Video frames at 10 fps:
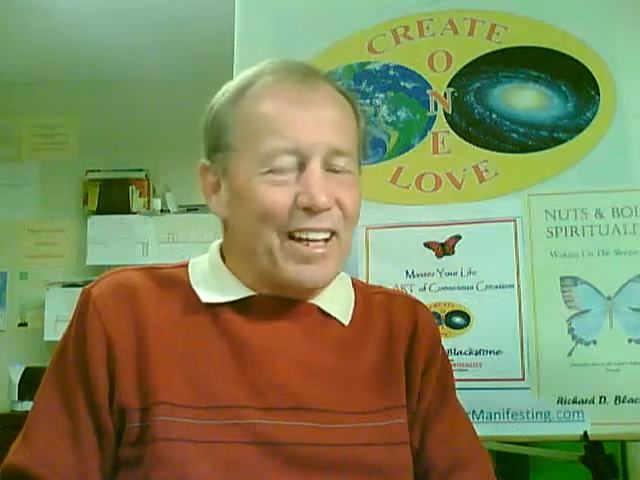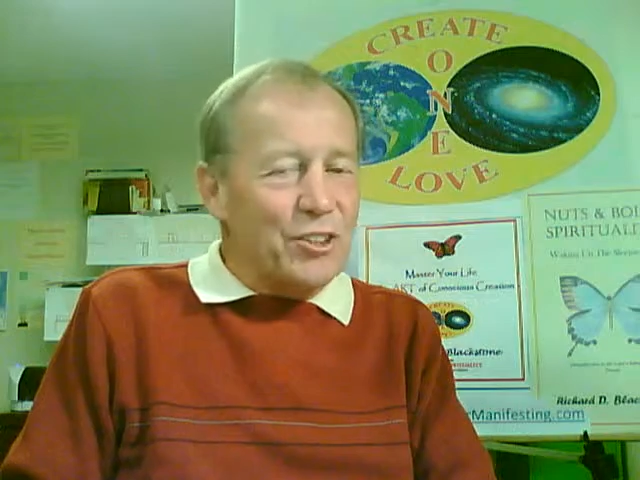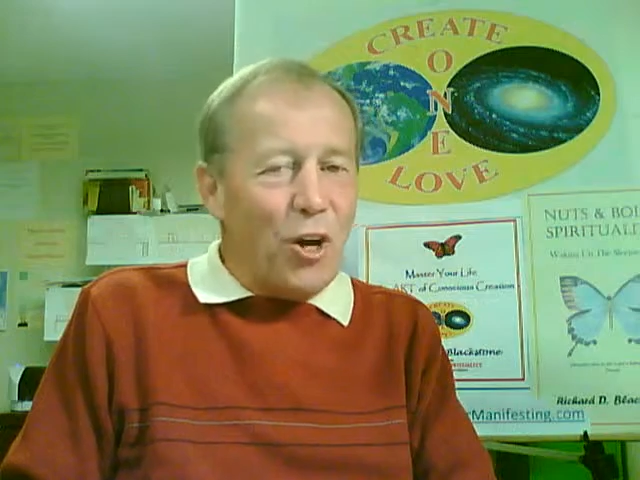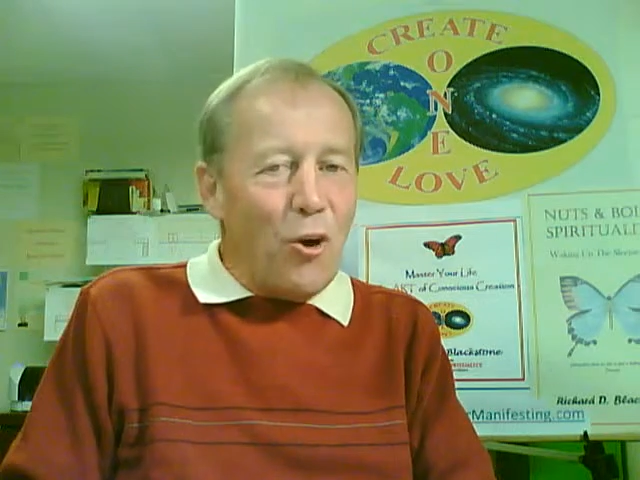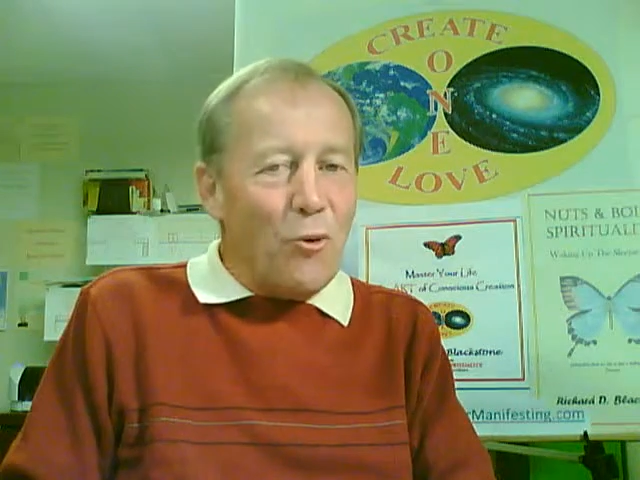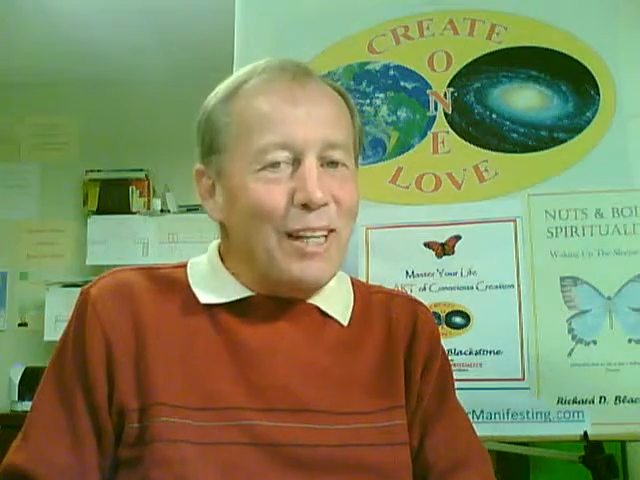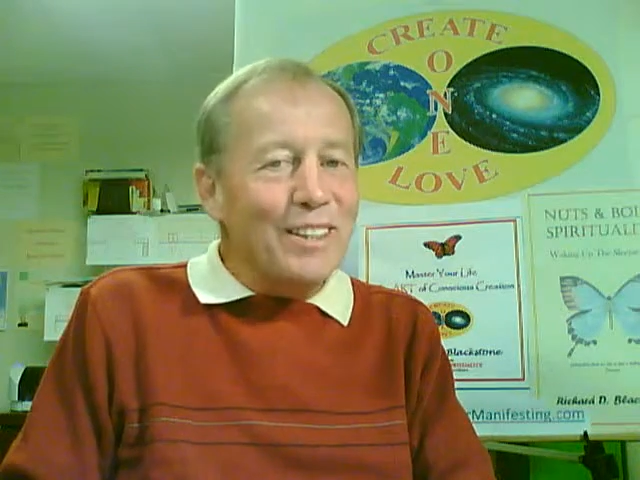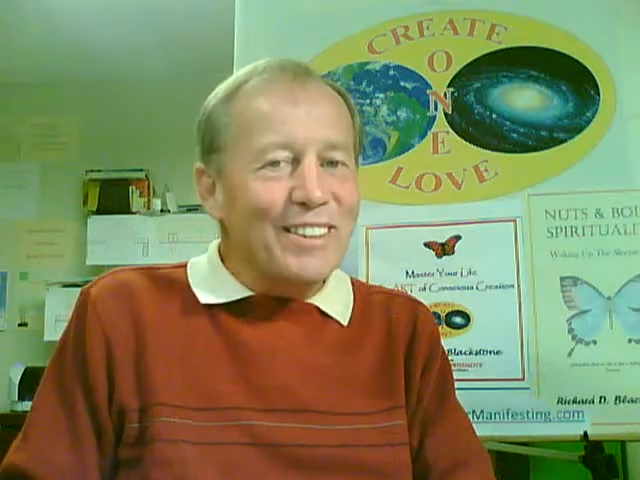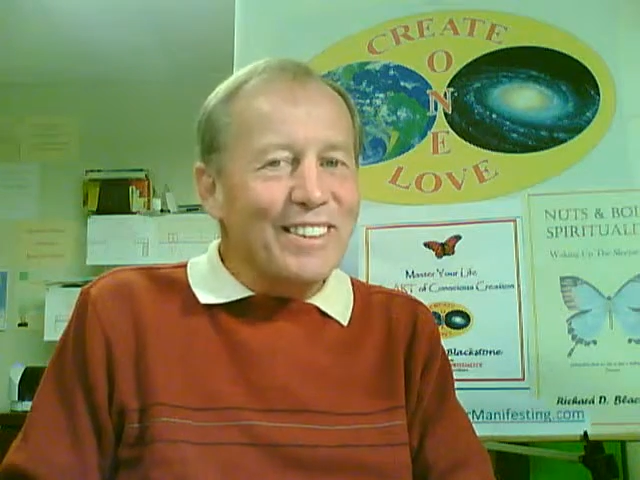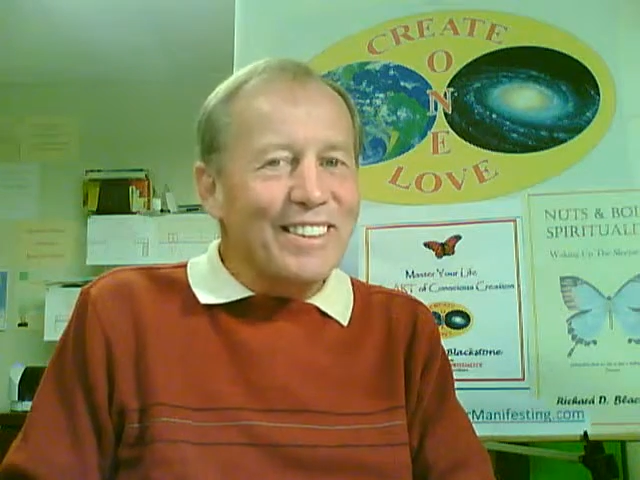as
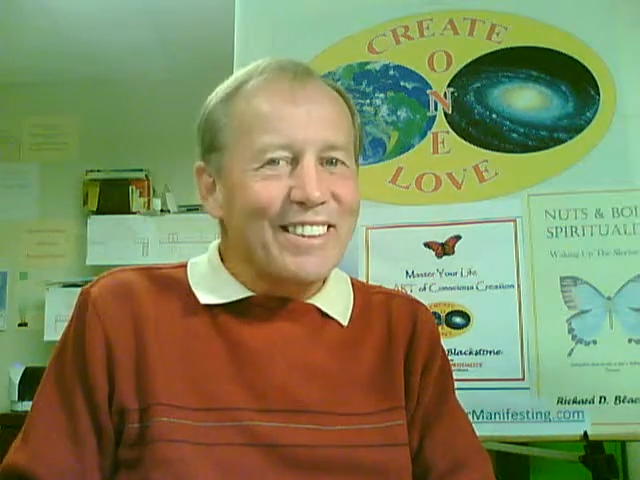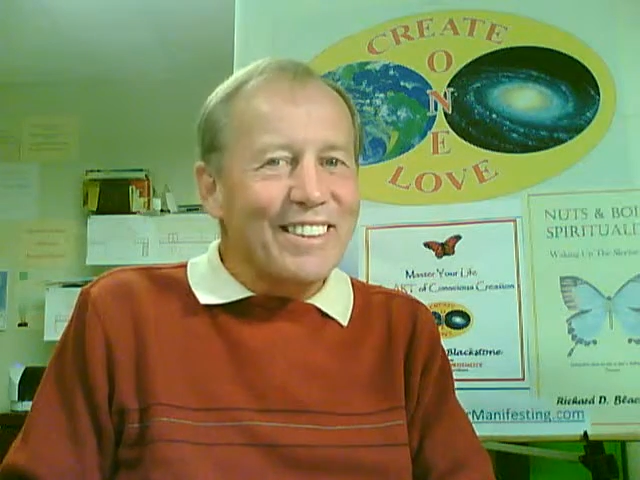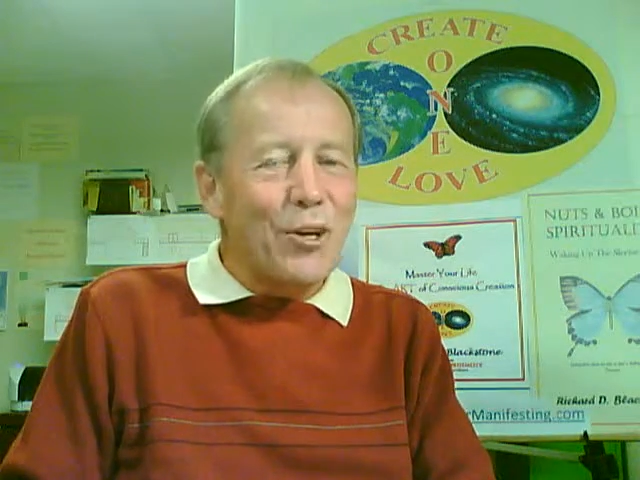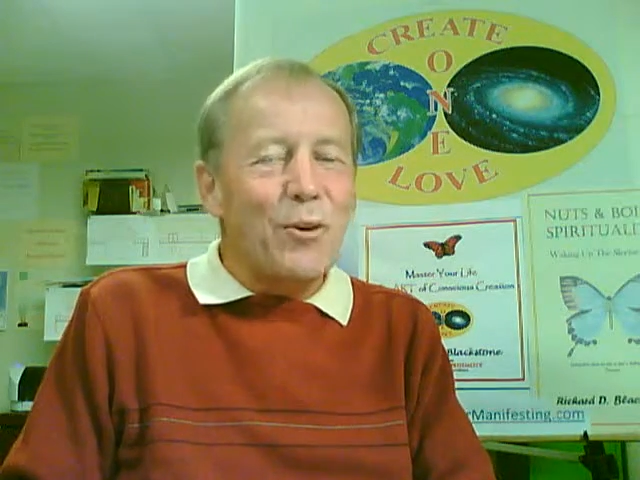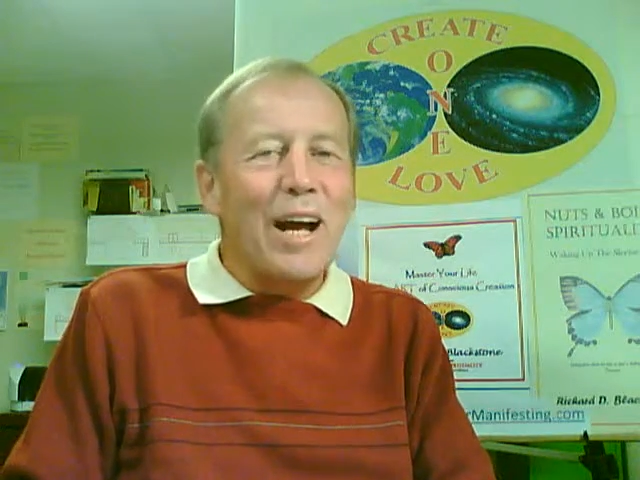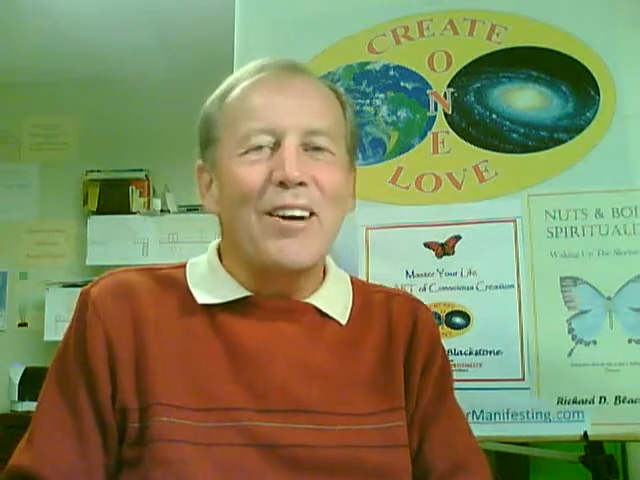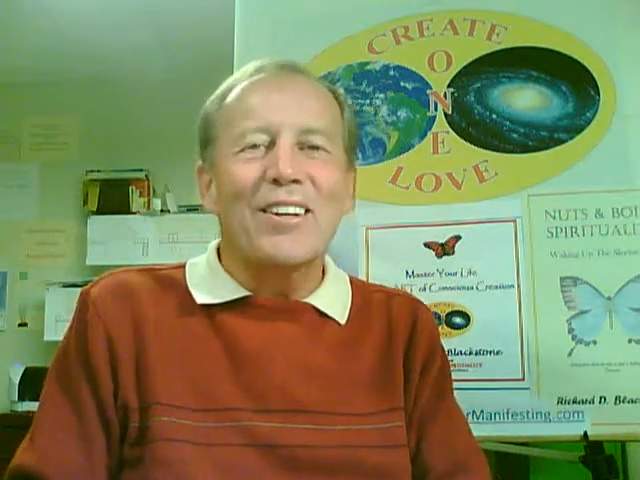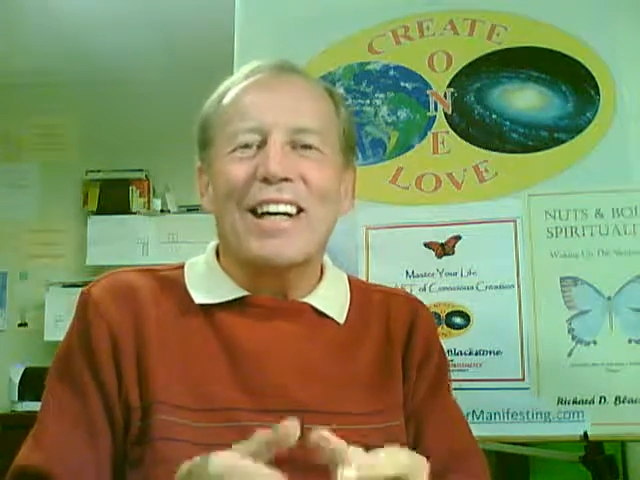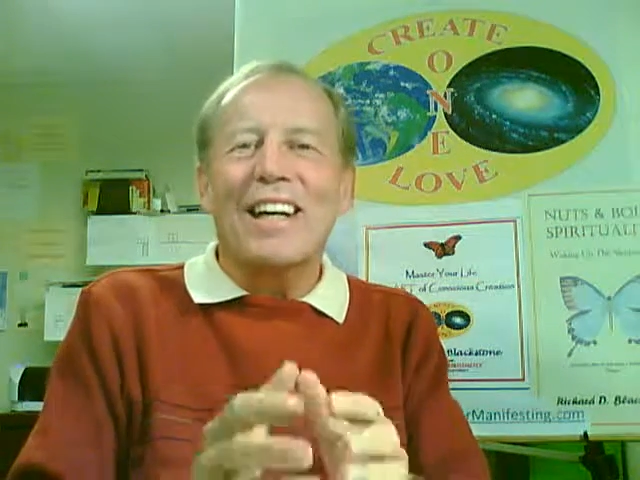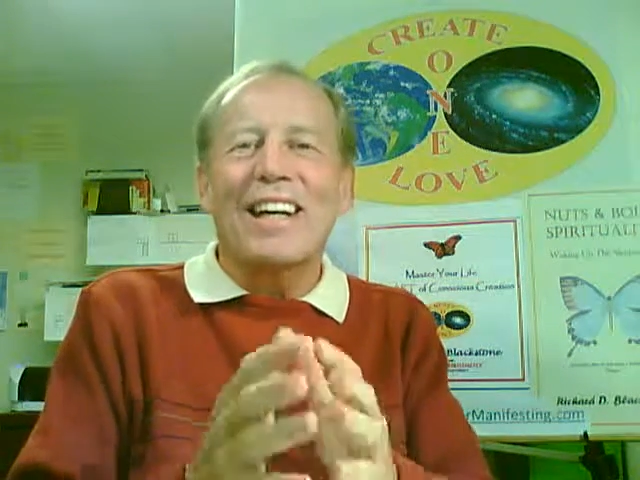always, go out